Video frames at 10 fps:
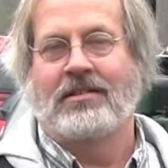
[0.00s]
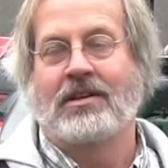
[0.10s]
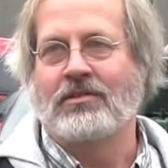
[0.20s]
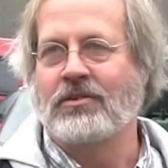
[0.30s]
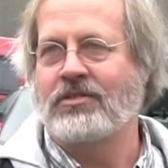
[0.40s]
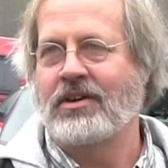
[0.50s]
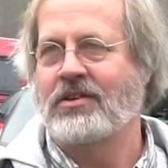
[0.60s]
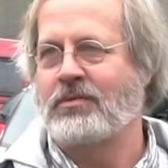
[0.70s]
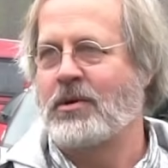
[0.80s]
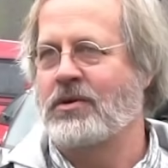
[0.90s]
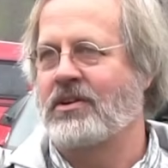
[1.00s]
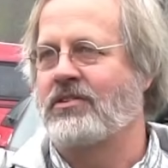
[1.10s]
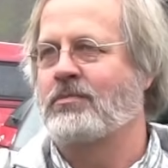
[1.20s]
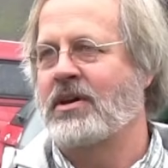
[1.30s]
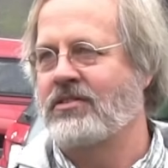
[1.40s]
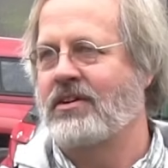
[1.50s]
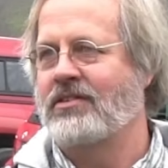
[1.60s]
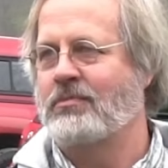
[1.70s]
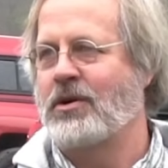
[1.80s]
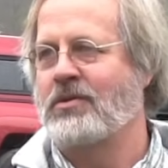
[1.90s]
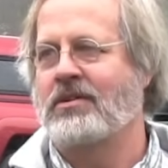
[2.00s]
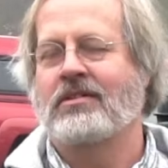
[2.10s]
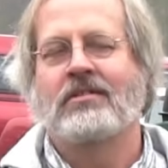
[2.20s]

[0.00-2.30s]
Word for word: It looks like smoke, it smells like smoke.